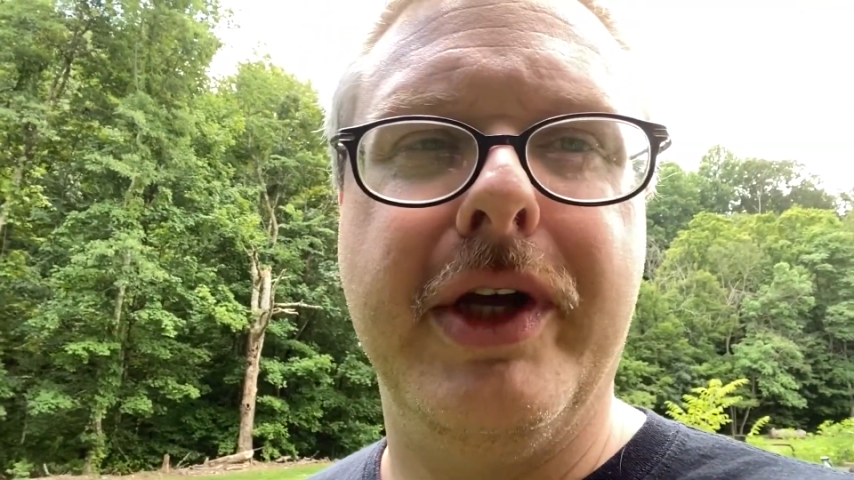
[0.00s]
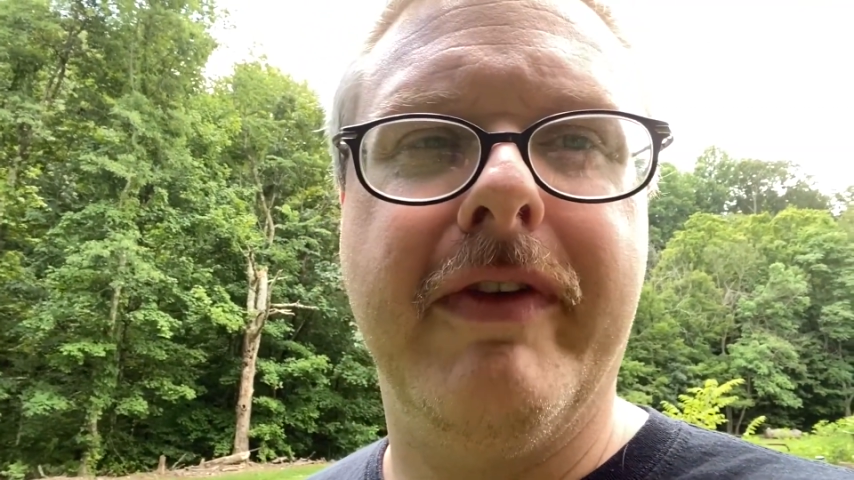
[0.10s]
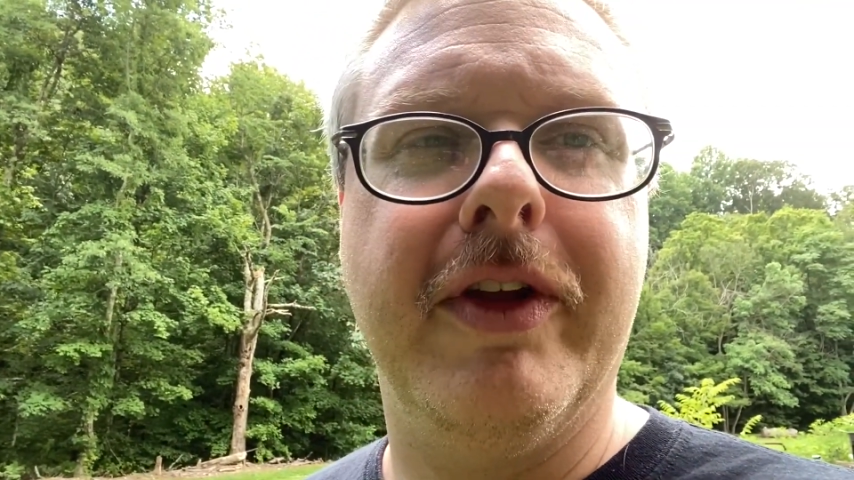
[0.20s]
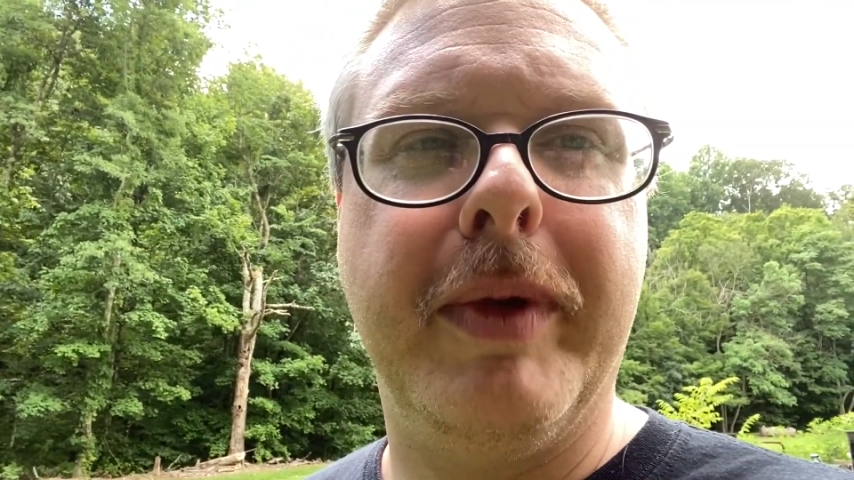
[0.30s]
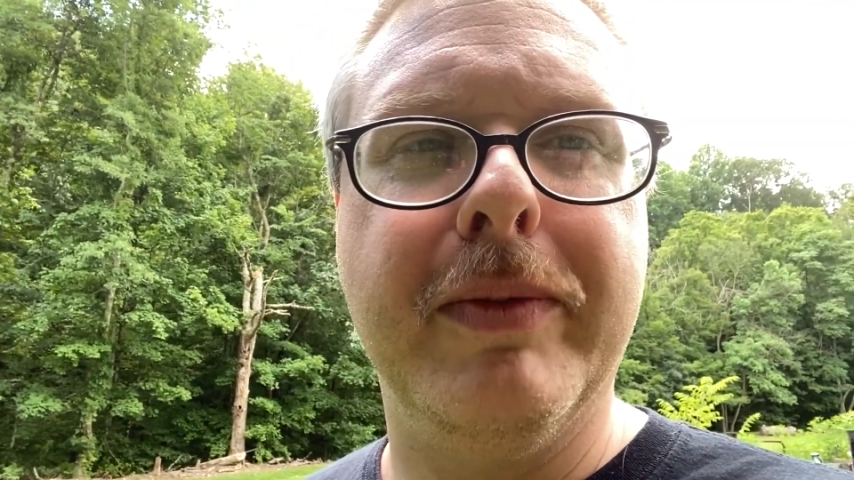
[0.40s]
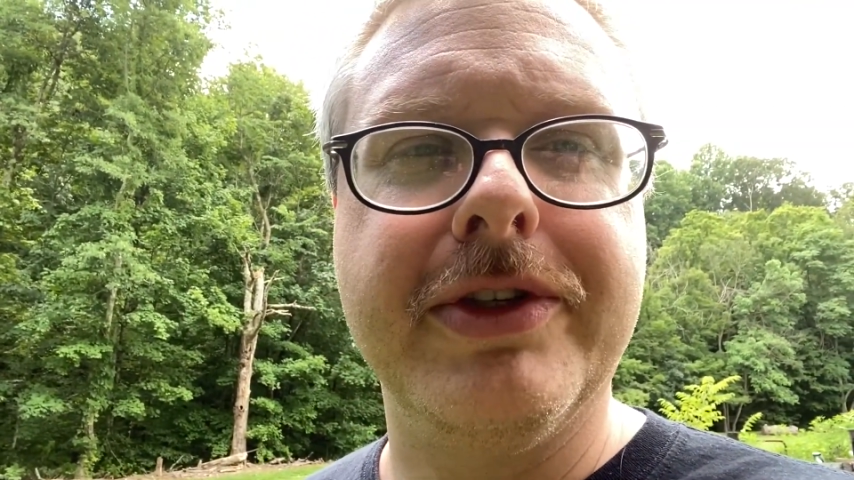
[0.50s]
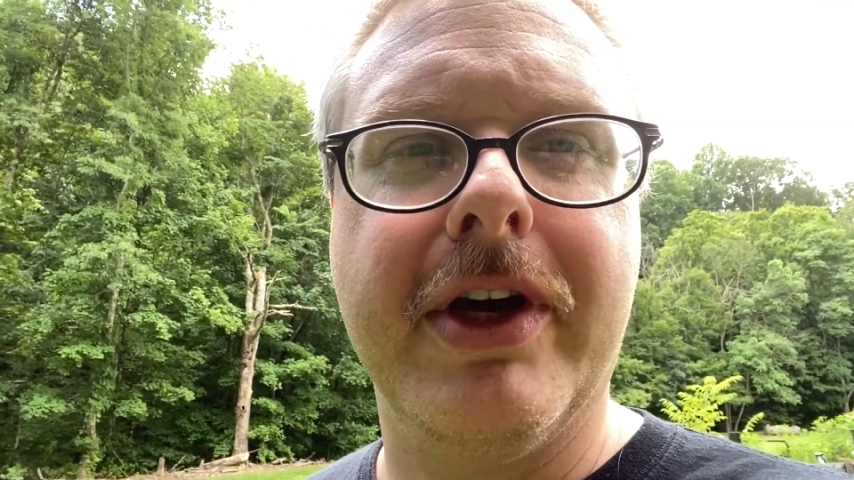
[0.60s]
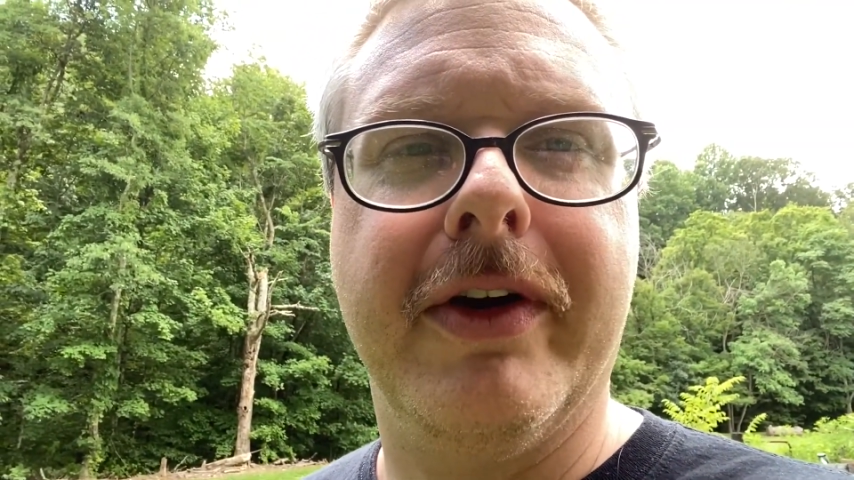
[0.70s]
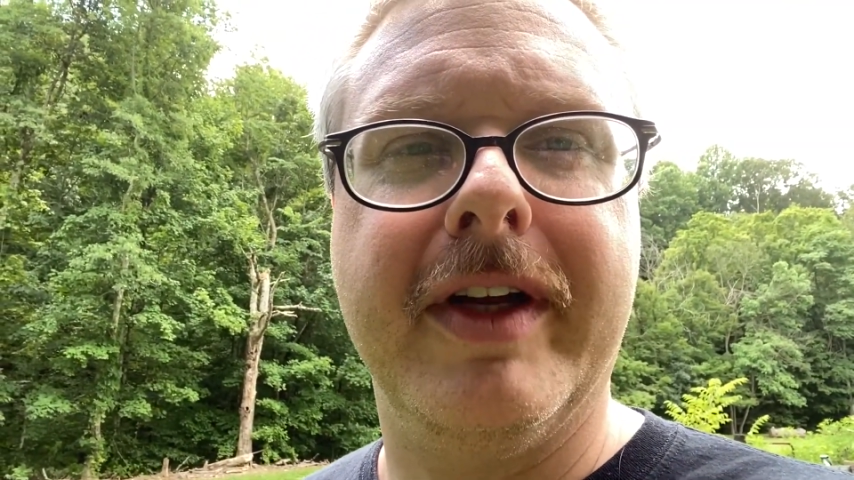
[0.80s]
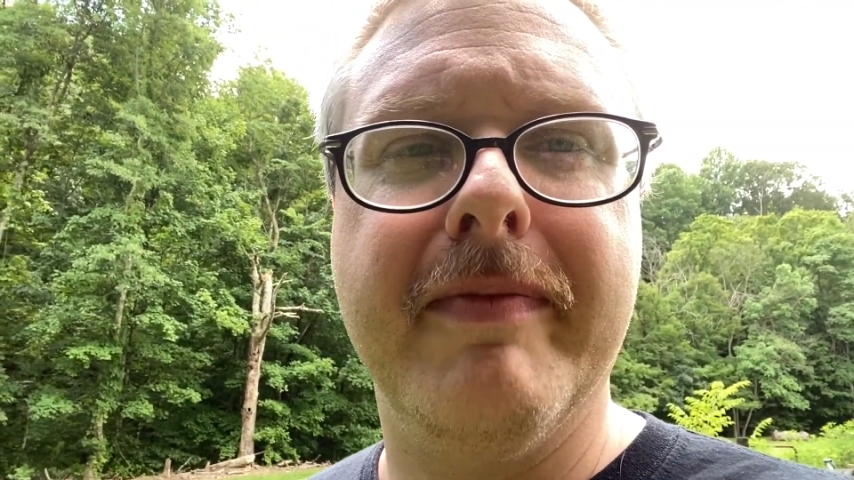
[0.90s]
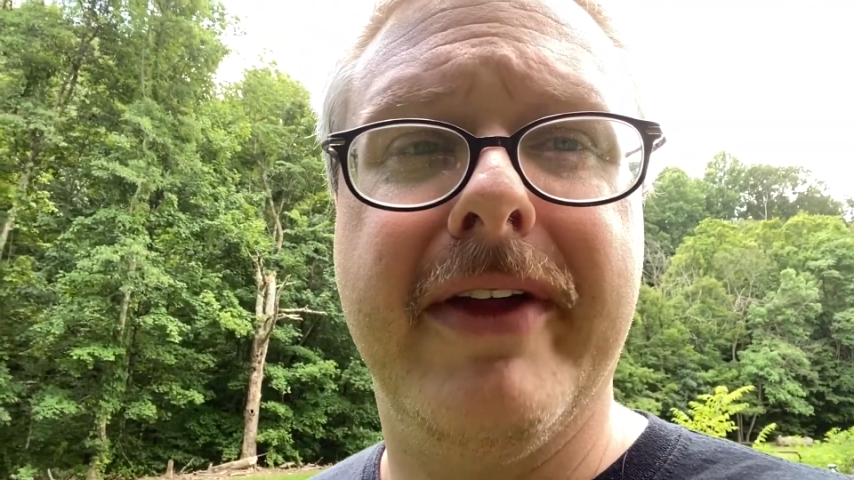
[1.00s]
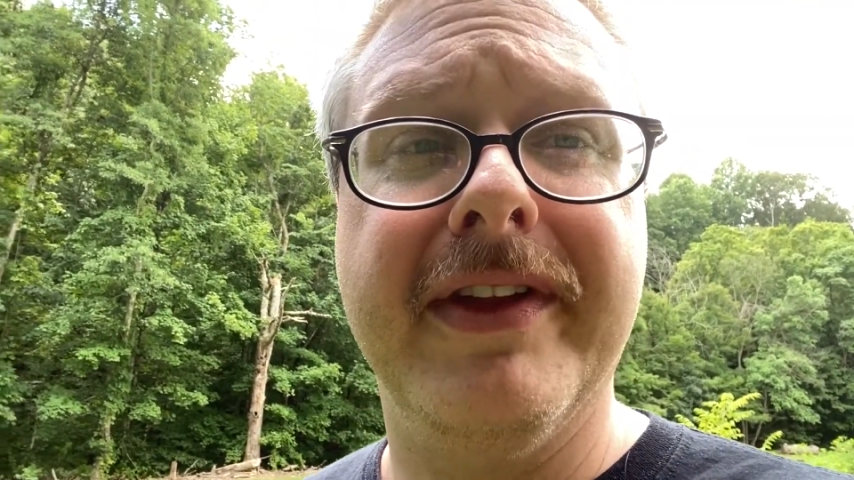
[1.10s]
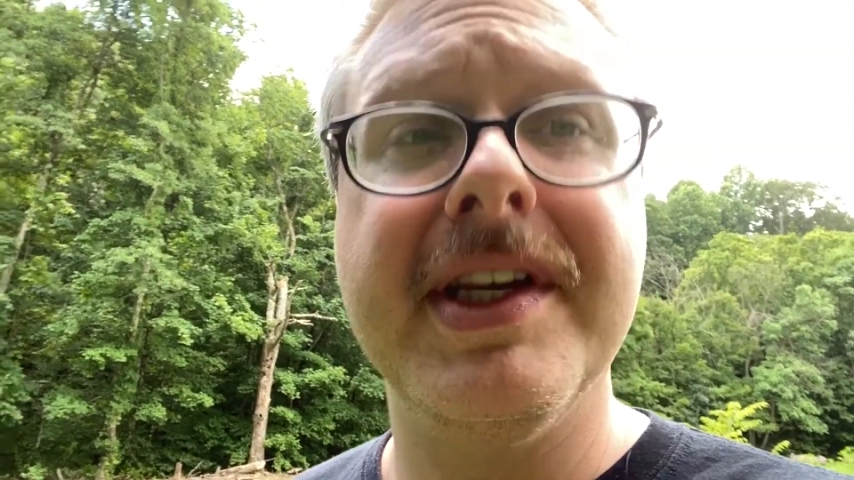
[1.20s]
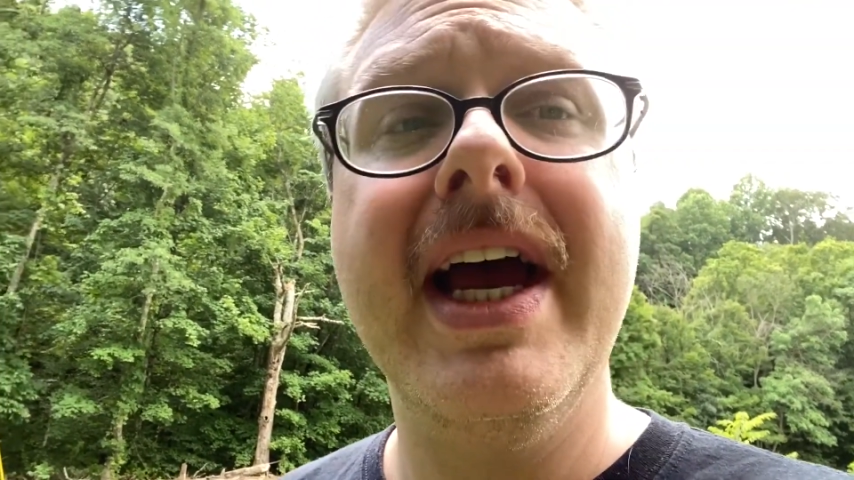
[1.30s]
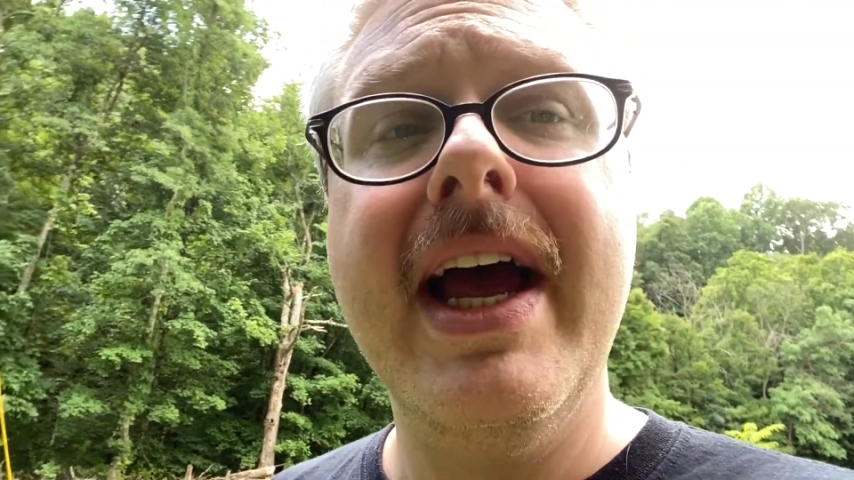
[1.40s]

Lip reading: of other people's gardening methods.